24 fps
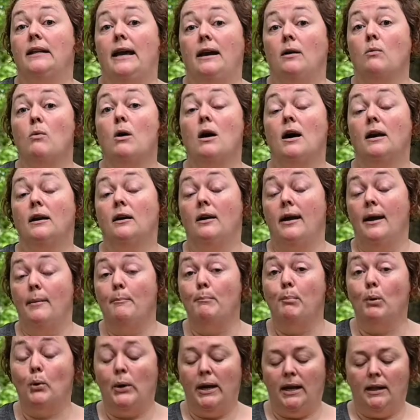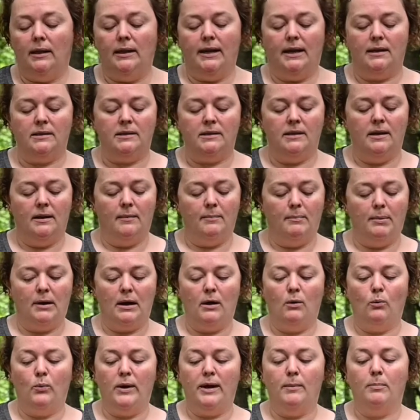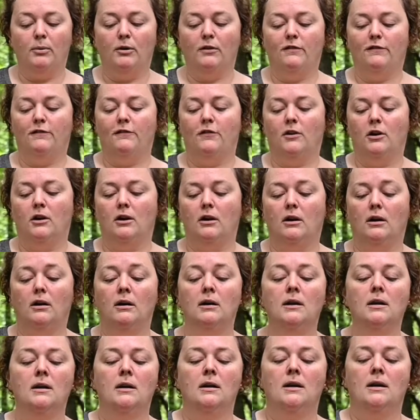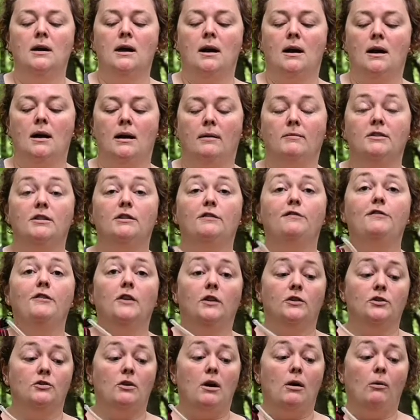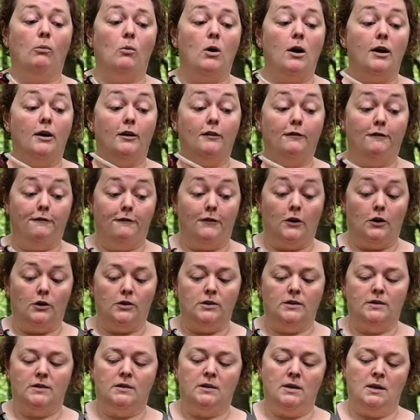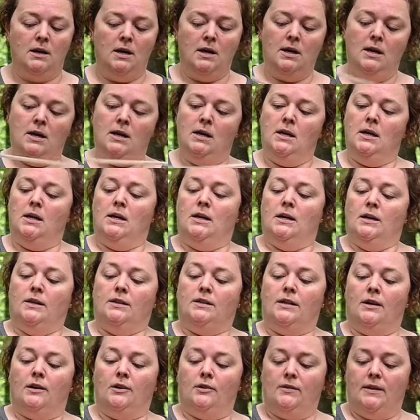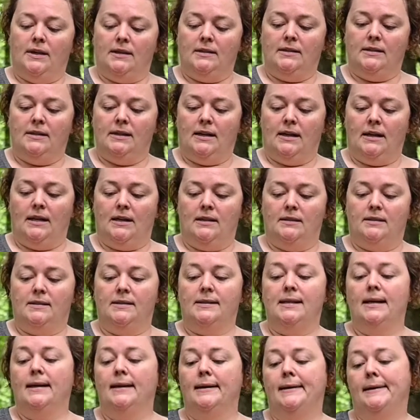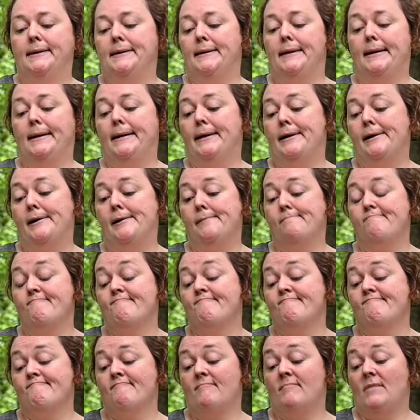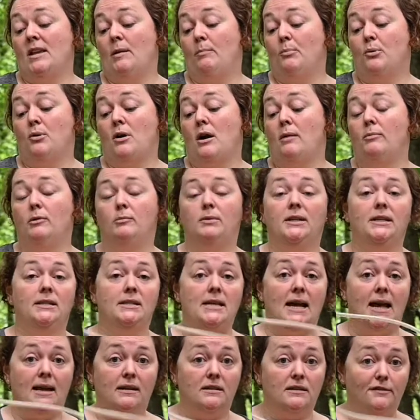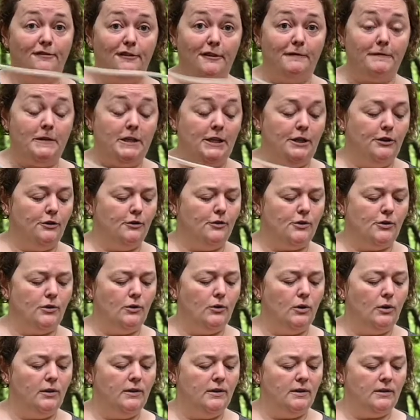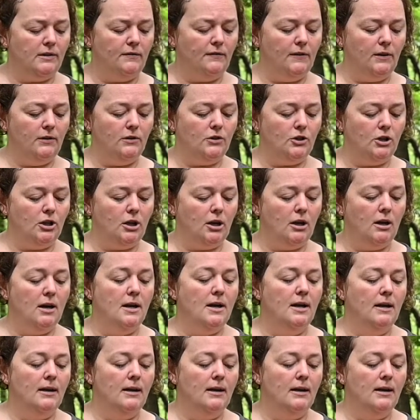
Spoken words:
lake water and boil it, but we prefer to filter our water first. So this is probably 10 to 15 years old, this filter.